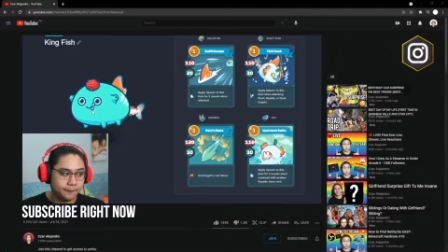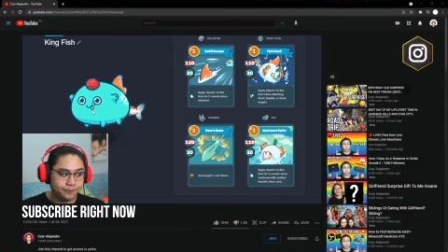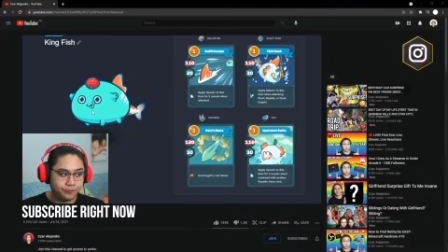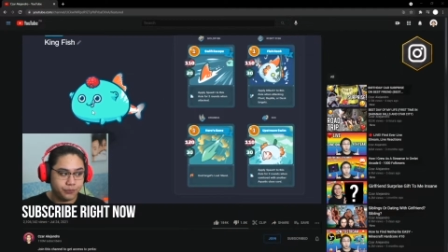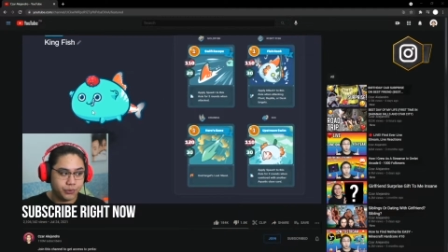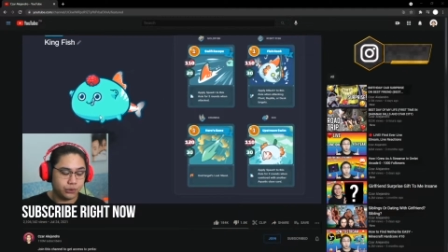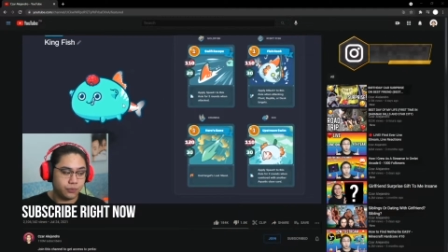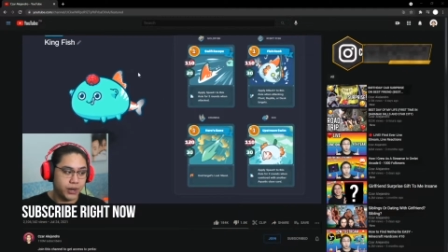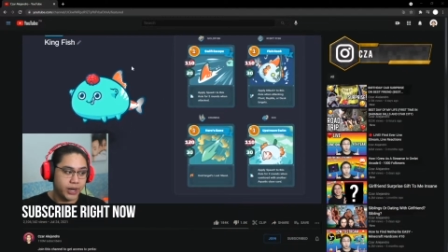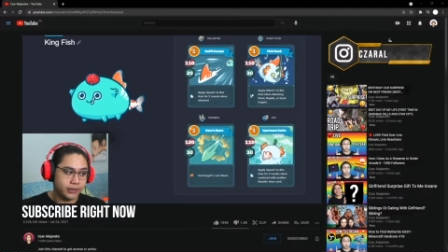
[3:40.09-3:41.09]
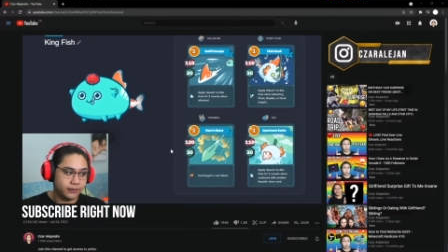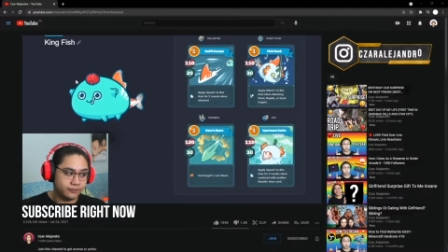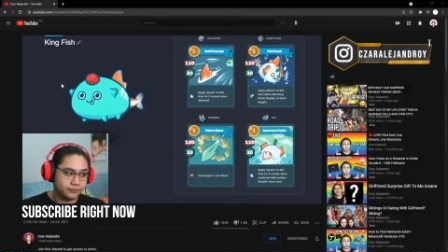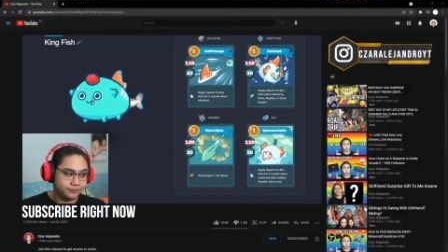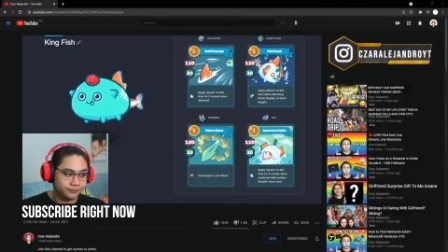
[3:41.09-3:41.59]
purebred
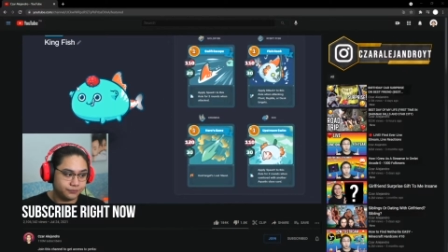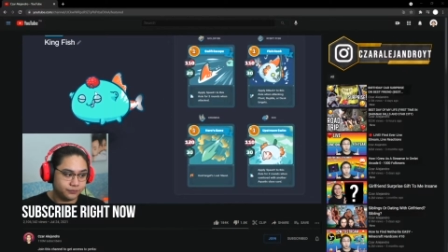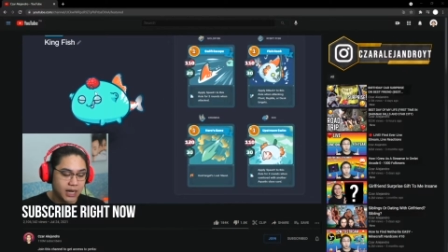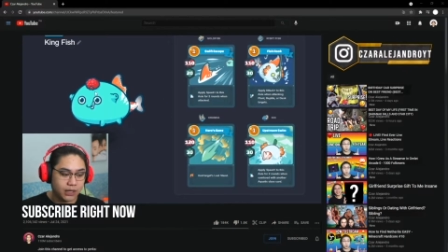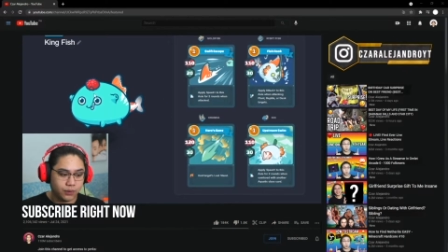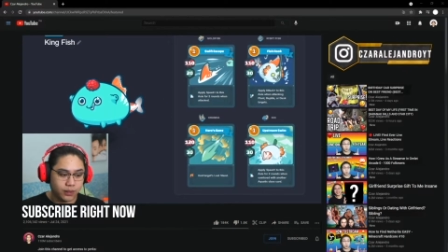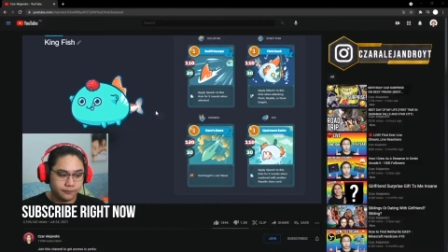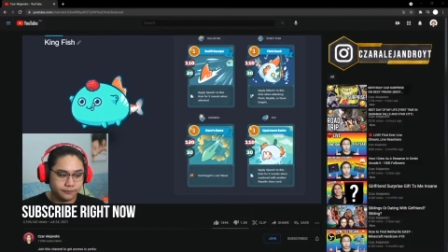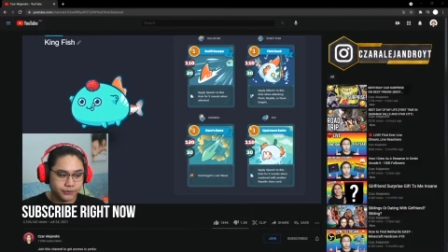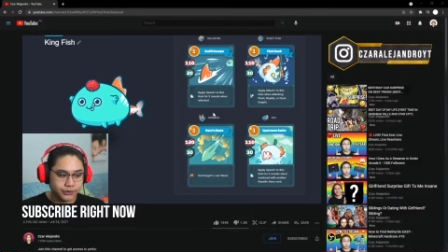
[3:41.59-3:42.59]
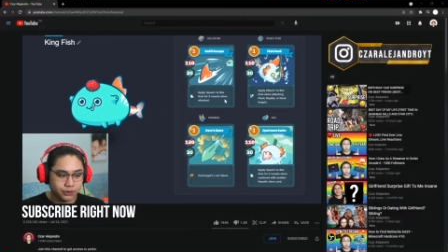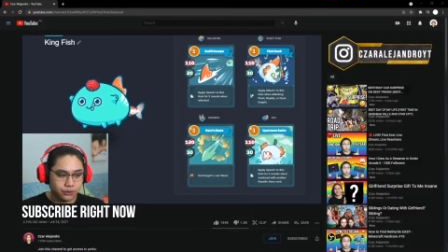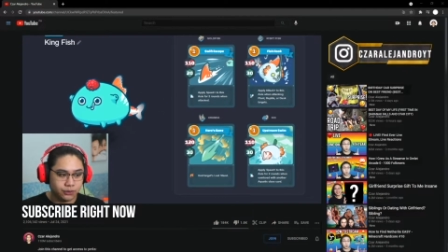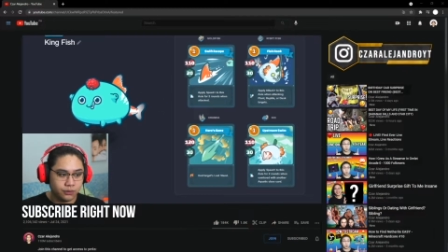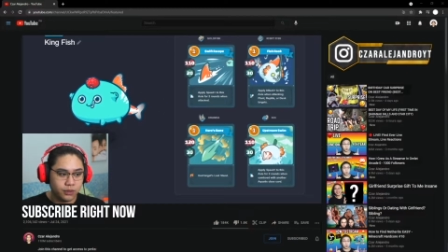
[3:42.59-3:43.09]
Aqua.
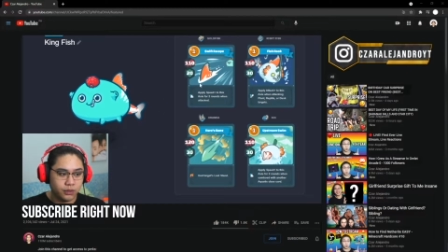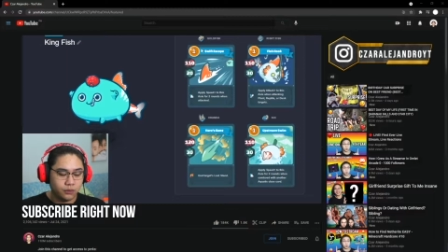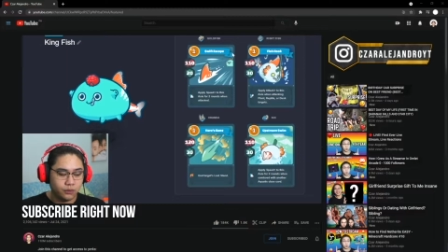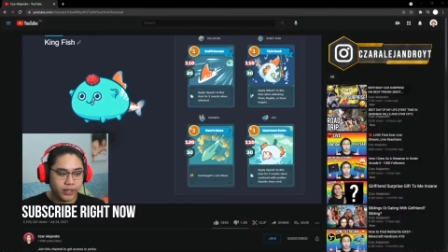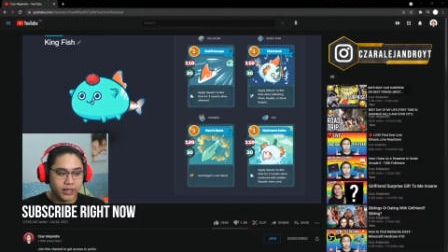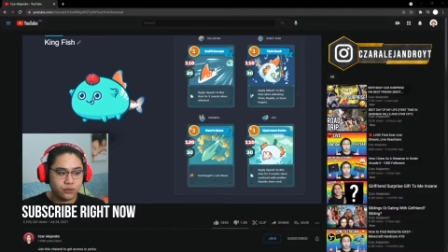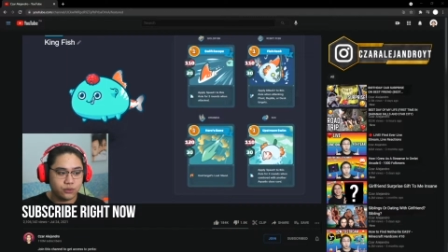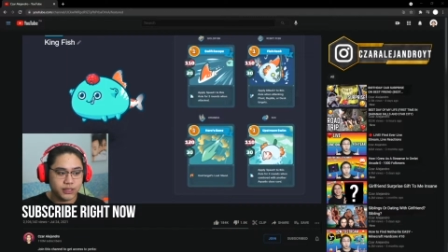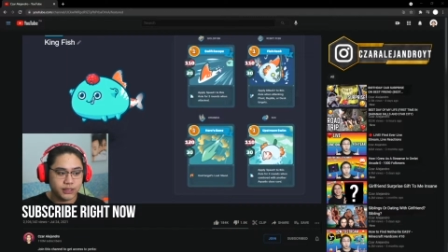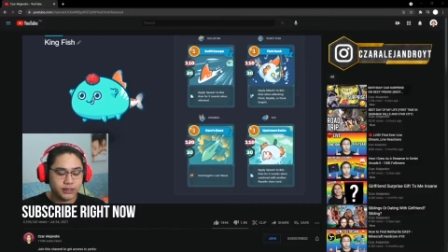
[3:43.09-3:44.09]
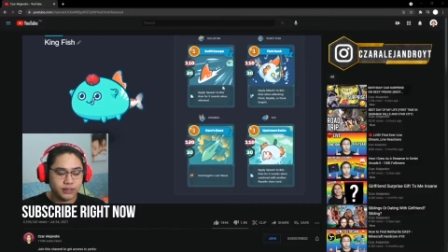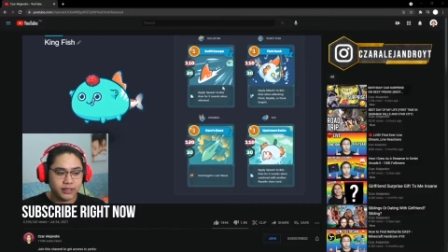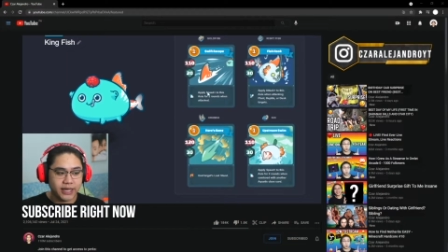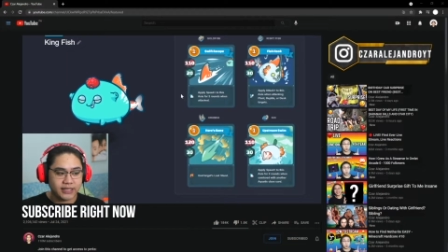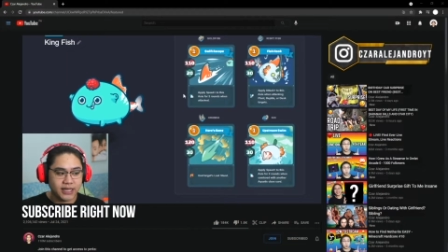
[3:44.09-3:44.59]
So when I use this,
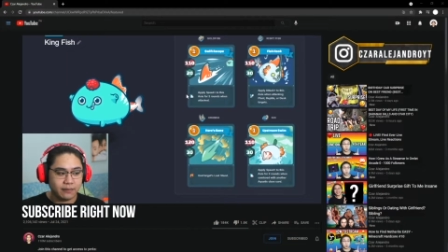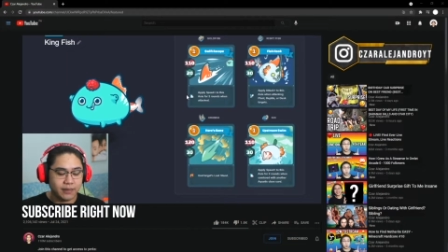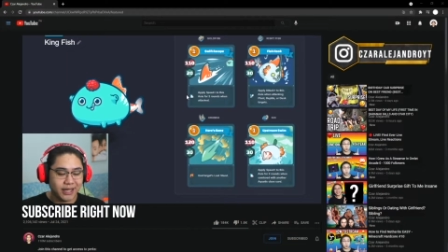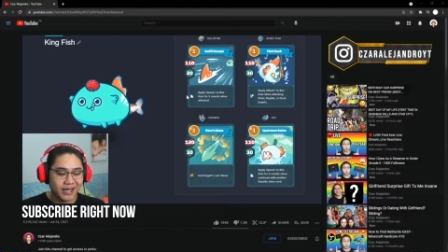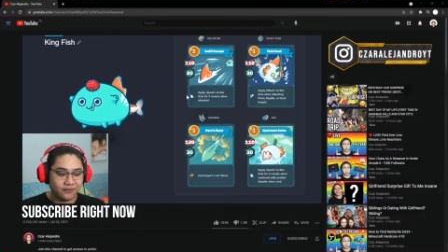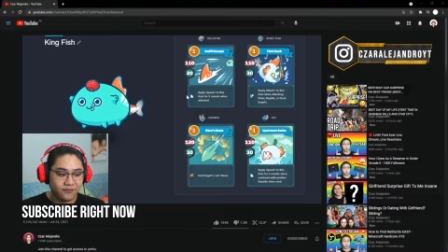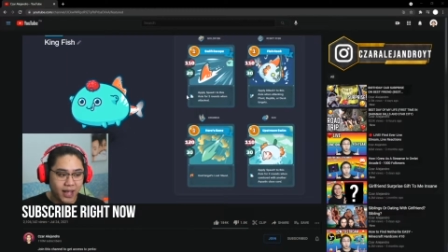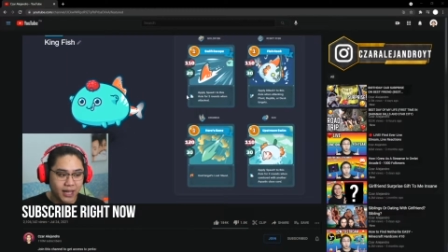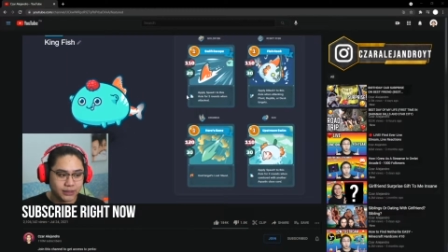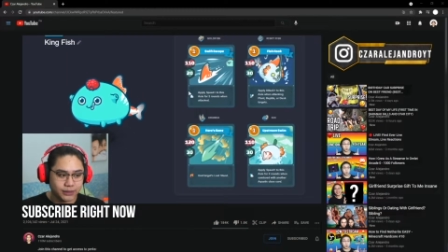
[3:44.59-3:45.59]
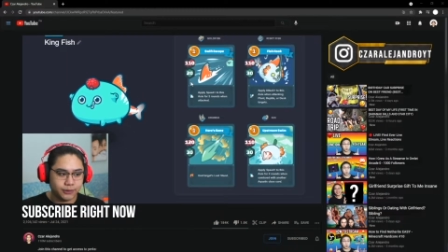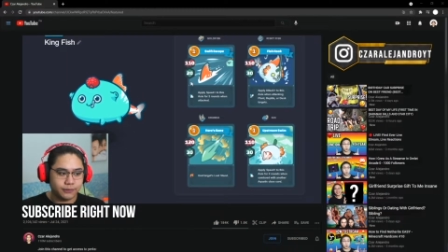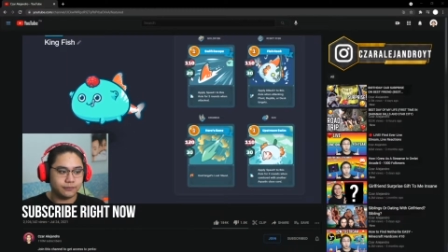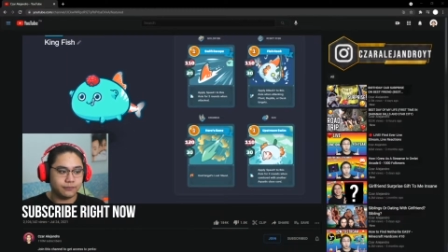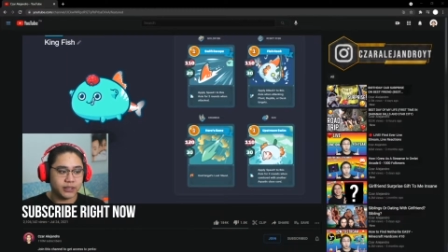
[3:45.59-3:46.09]
they attack me, I get faster,
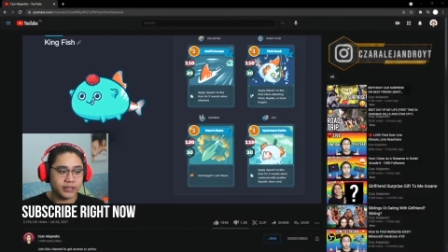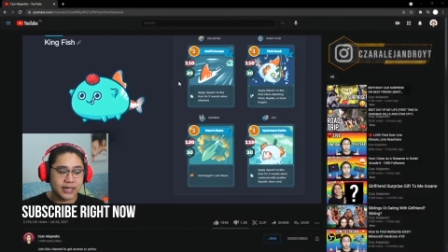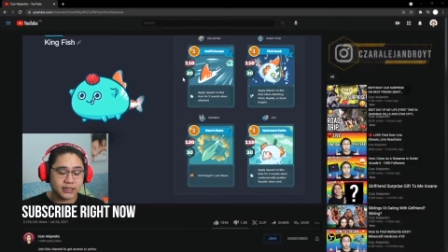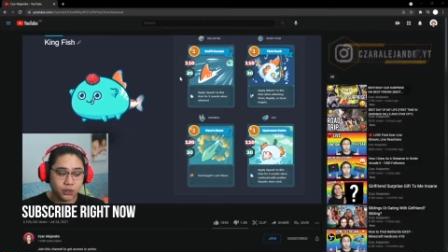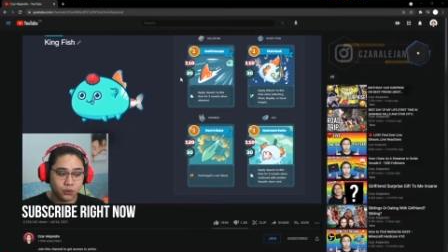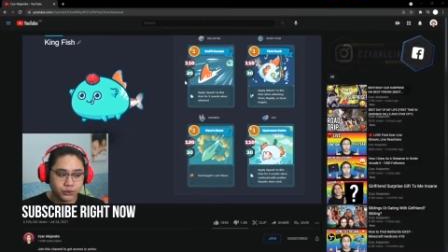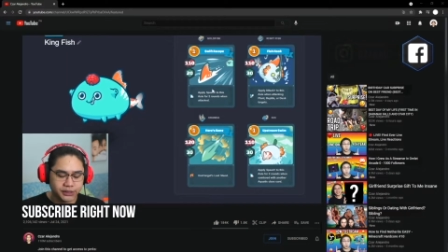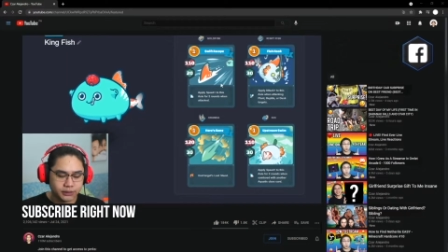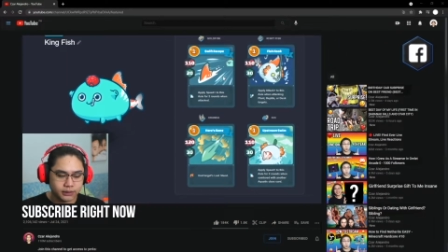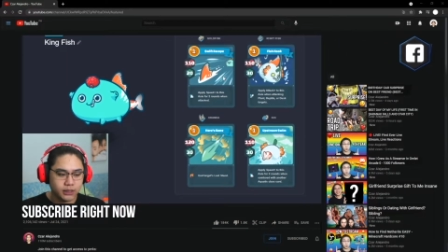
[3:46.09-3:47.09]
but it has low shield.